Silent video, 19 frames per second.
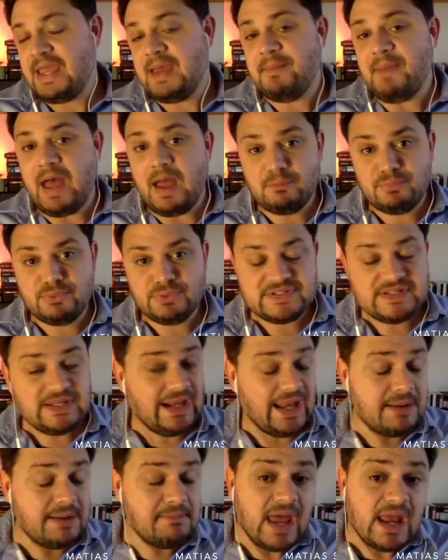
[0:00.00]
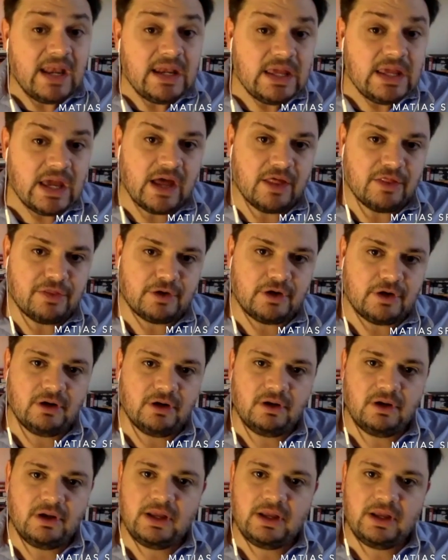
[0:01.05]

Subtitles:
about Brazil and many other